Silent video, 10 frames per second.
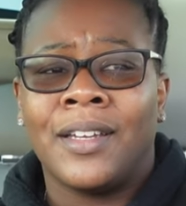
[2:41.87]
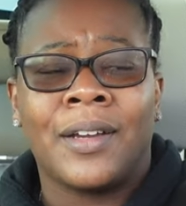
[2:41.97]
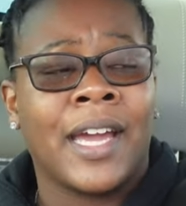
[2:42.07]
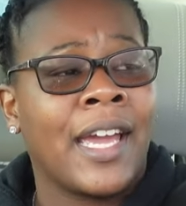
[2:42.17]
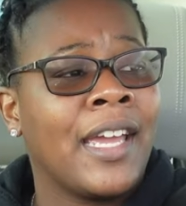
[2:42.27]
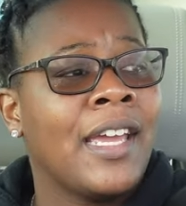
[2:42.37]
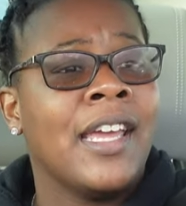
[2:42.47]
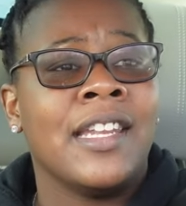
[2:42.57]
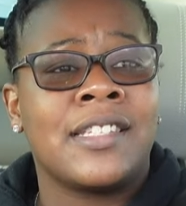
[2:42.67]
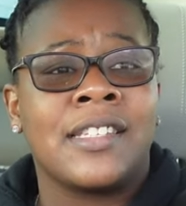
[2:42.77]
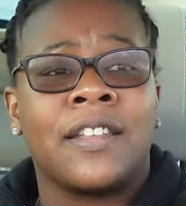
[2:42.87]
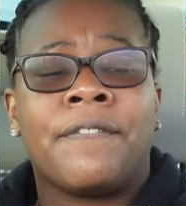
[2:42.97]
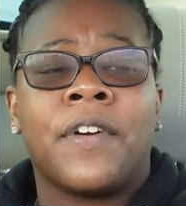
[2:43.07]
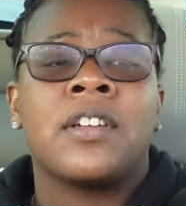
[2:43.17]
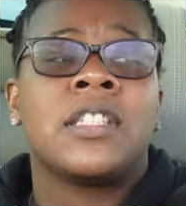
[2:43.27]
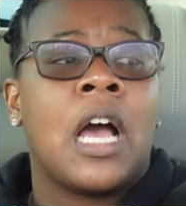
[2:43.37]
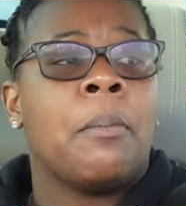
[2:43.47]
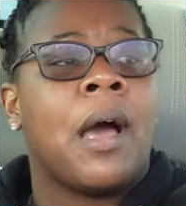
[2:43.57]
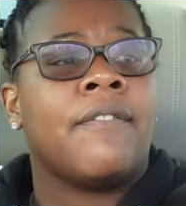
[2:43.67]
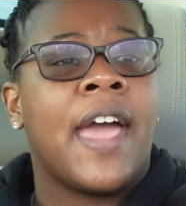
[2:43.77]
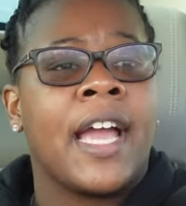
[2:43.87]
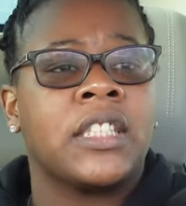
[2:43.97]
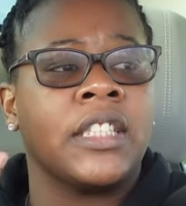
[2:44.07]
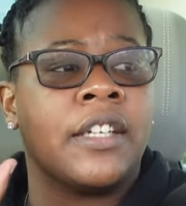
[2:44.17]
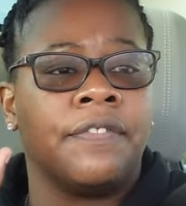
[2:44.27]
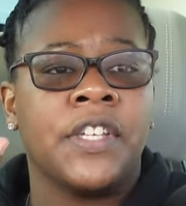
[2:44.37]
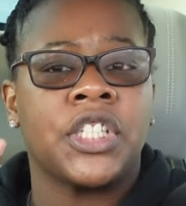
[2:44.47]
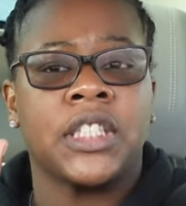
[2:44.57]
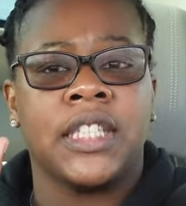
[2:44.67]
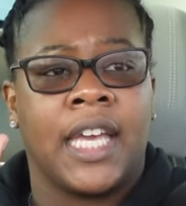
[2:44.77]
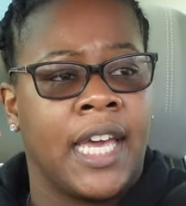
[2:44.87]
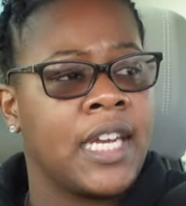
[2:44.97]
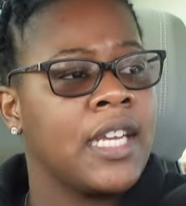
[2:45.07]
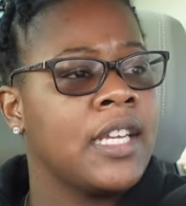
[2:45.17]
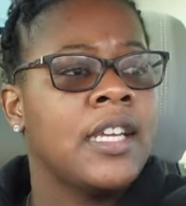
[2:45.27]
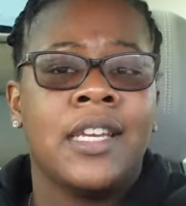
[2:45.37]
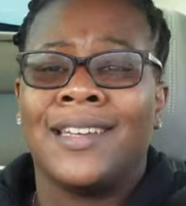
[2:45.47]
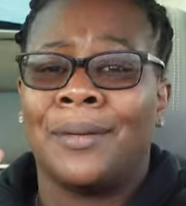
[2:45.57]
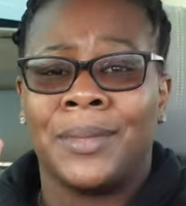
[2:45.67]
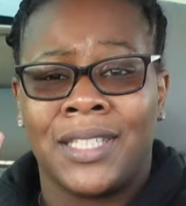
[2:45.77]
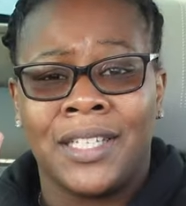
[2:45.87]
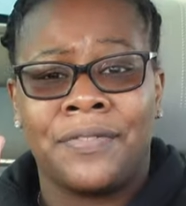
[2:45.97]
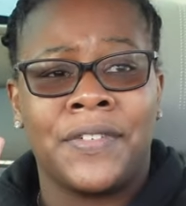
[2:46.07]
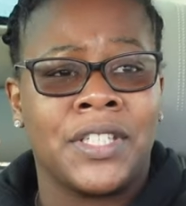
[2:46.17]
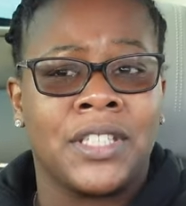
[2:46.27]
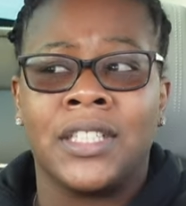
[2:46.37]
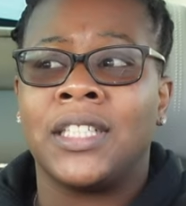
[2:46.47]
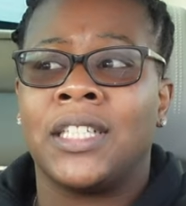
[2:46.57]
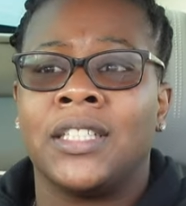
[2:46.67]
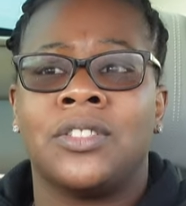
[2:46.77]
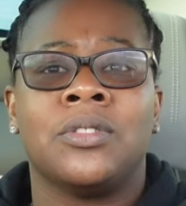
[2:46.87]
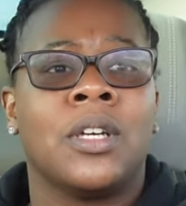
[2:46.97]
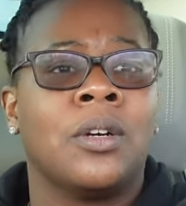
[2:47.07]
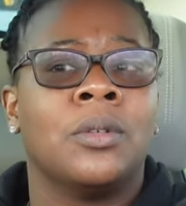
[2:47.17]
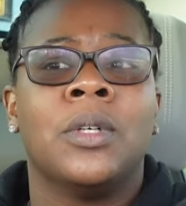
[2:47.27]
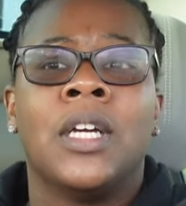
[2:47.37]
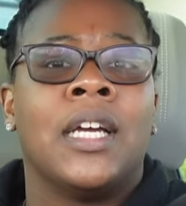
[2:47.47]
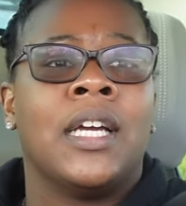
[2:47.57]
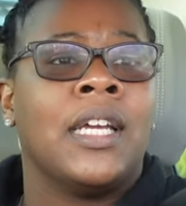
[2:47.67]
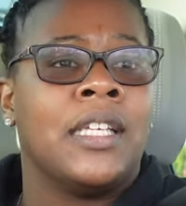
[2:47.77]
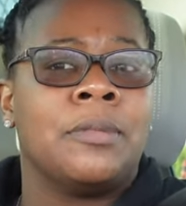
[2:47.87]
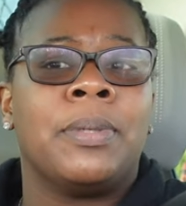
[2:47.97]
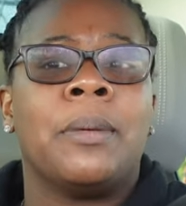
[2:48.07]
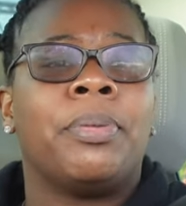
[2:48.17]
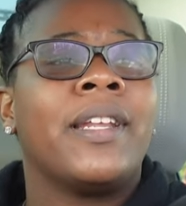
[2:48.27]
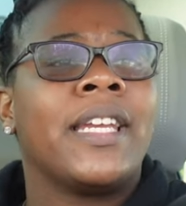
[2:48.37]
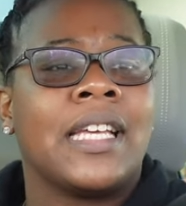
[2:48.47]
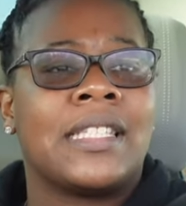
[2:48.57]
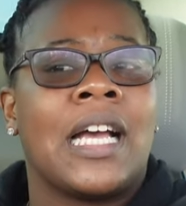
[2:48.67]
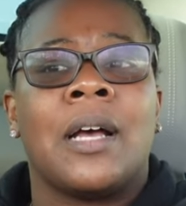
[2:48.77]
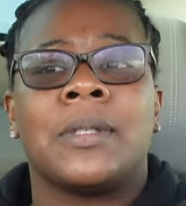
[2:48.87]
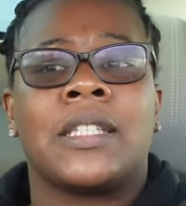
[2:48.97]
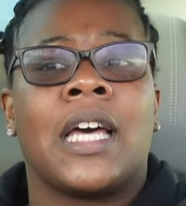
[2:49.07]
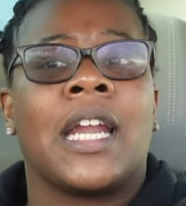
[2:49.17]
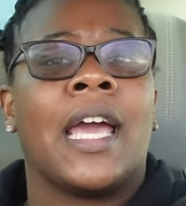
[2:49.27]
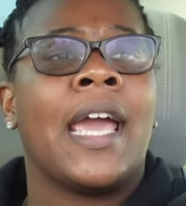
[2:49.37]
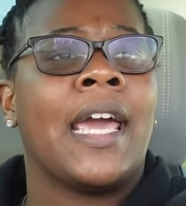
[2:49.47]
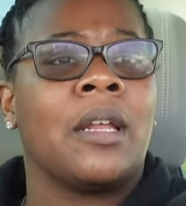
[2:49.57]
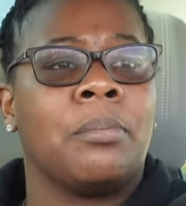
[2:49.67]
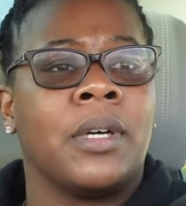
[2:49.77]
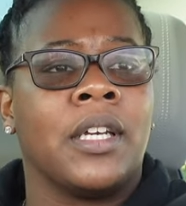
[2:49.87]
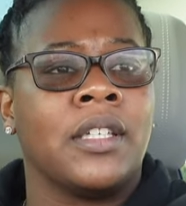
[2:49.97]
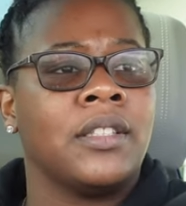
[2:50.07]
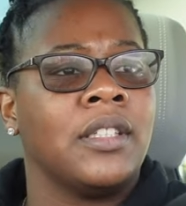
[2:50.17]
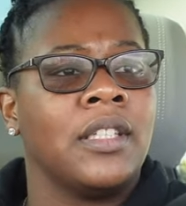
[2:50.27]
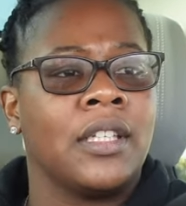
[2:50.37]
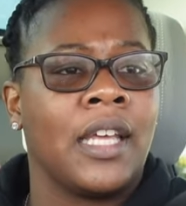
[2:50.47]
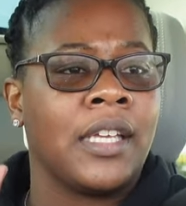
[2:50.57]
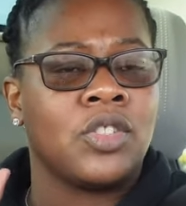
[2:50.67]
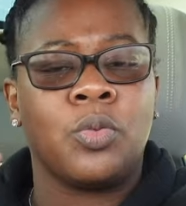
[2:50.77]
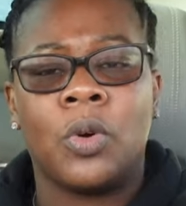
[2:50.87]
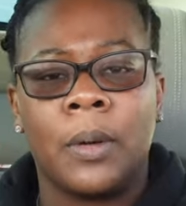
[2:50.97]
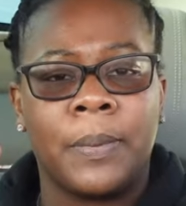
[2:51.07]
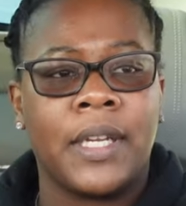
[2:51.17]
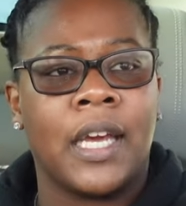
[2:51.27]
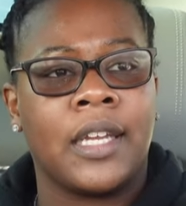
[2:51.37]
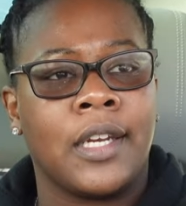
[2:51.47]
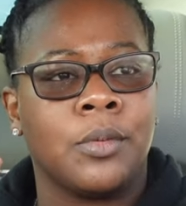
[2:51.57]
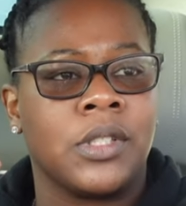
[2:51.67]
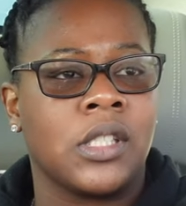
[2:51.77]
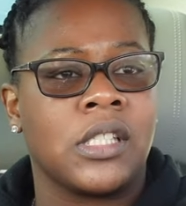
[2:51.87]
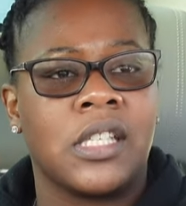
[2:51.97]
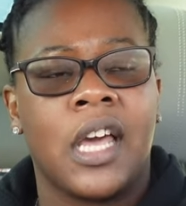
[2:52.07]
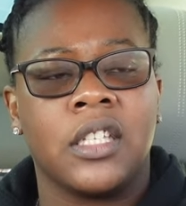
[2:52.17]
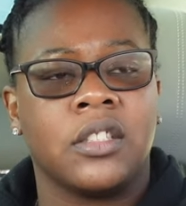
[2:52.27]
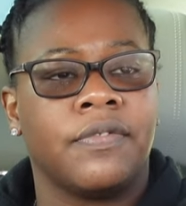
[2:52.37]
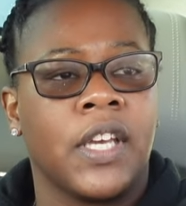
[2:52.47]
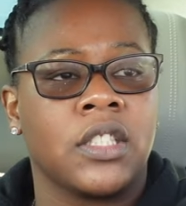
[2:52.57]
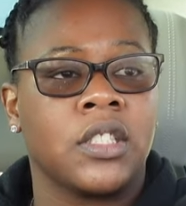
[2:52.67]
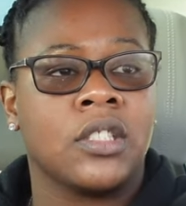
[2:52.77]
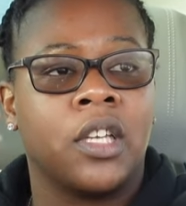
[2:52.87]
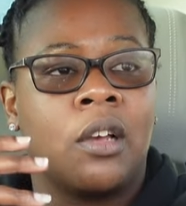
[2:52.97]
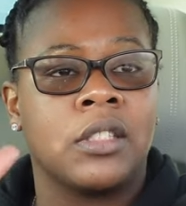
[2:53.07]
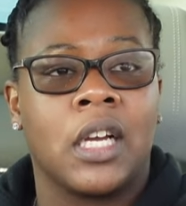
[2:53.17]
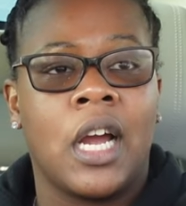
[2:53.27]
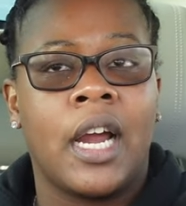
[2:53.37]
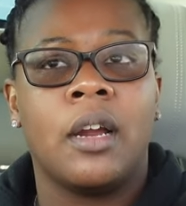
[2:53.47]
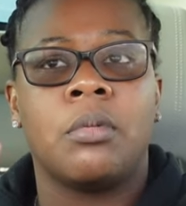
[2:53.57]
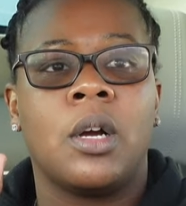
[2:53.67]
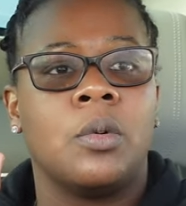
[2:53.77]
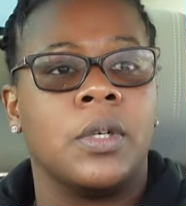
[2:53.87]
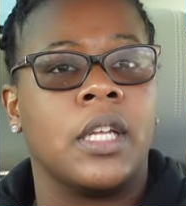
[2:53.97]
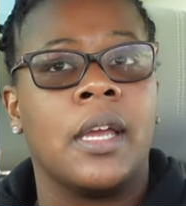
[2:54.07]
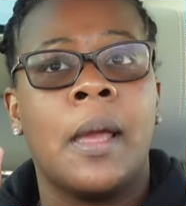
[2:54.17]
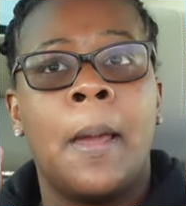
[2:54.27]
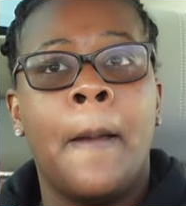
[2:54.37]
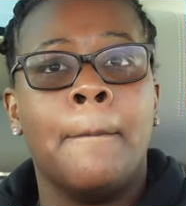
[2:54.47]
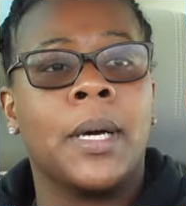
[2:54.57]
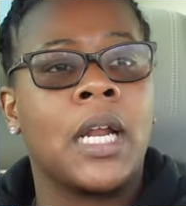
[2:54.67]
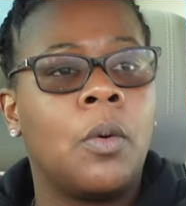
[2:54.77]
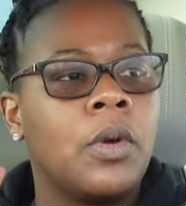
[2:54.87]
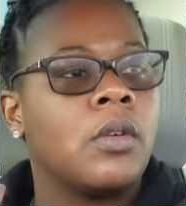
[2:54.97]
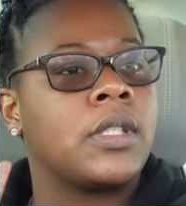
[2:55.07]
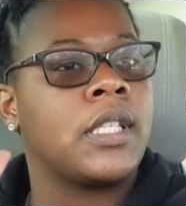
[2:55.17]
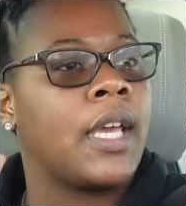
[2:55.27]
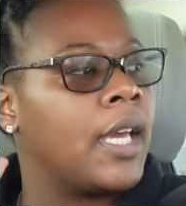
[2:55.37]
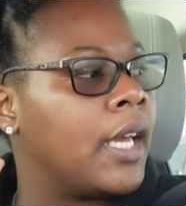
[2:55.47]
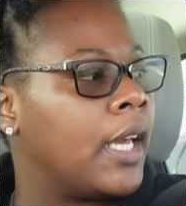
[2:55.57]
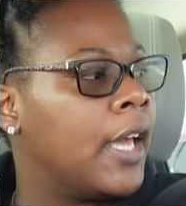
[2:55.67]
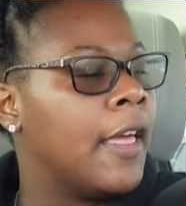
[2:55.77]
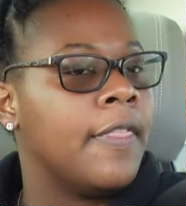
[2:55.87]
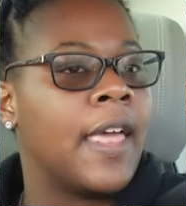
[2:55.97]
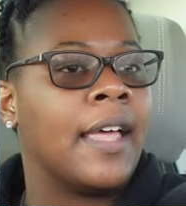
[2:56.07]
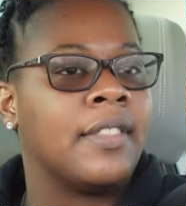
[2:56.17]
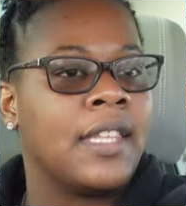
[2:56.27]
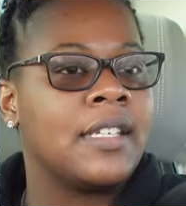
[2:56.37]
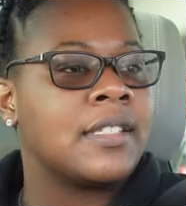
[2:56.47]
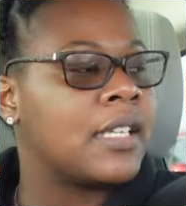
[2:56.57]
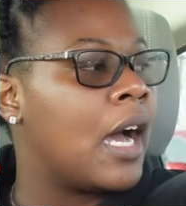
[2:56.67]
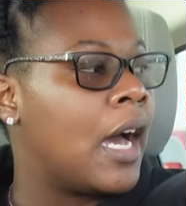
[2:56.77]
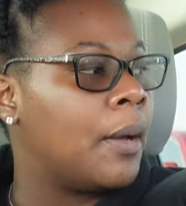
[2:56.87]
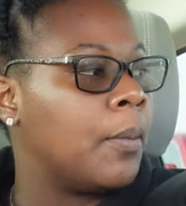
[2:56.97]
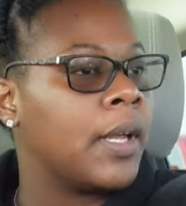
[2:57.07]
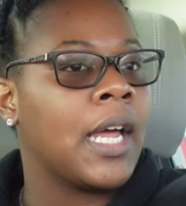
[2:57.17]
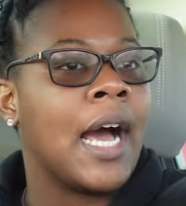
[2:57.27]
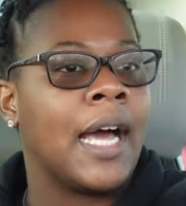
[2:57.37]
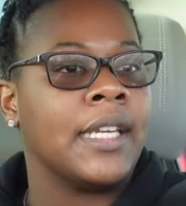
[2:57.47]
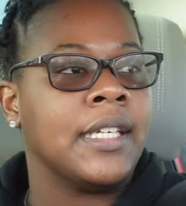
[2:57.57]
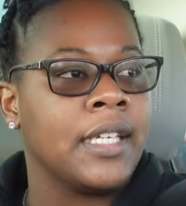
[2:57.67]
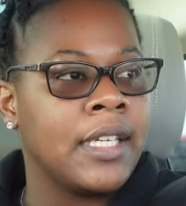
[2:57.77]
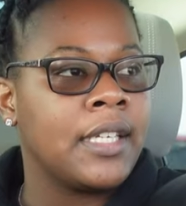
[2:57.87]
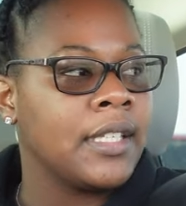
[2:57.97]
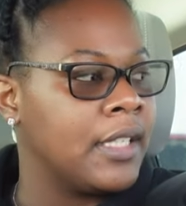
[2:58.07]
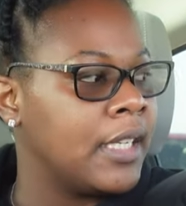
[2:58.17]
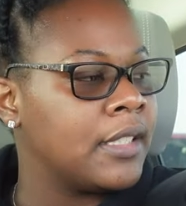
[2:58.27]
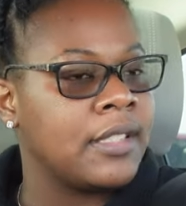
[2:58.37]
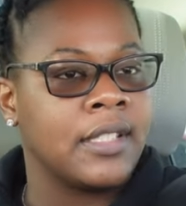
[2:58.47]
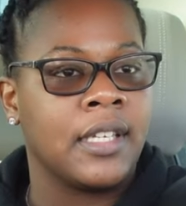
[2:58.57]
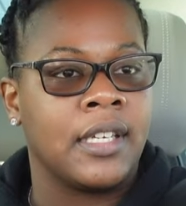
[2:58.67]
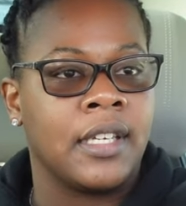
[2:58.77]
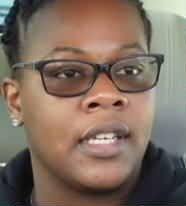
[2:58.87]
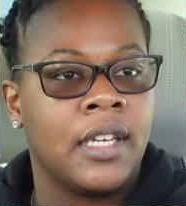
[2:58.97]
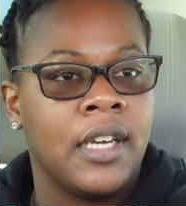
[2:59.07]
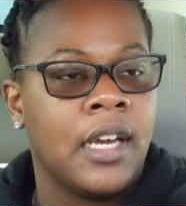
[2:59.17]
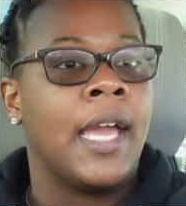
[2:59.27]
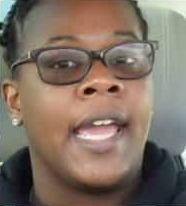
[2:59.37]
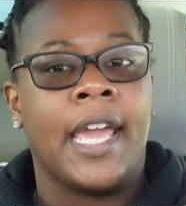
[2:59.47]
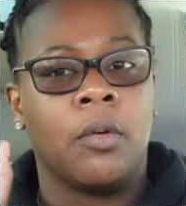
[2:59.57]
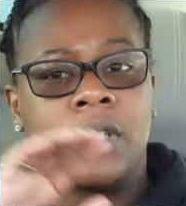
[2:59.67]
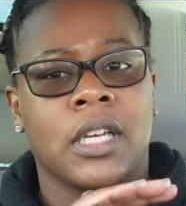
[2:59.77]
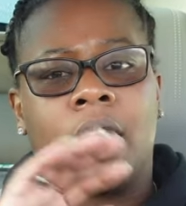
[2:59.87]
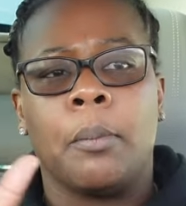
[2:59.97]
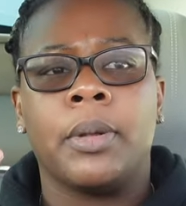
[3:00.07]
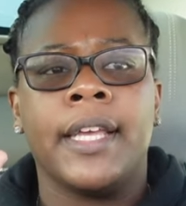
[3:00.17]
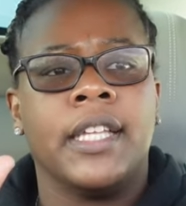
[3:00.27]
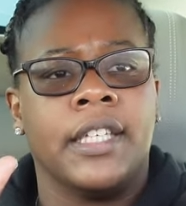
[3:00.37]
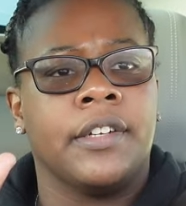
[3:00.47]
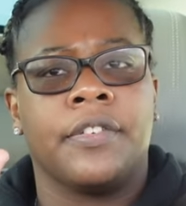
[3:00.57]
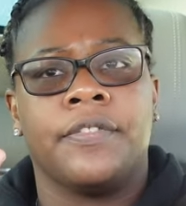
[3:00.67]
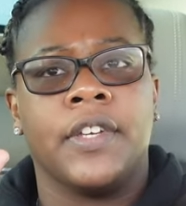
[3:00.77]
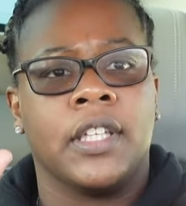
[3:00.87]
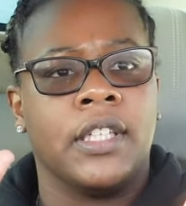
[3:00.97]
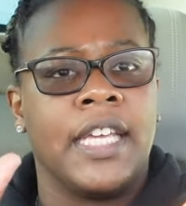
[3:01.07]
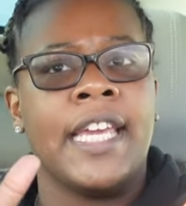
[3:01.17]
Okay, this is the first time I've actually officially had it. Let me say officially, cause you know, it's been plenty of times I thought I had it, but they swore up and down that it was just a sinus infection. So I was like, all right, roll with it. But I will say that this time when I did get sick, it was a completely different feeling.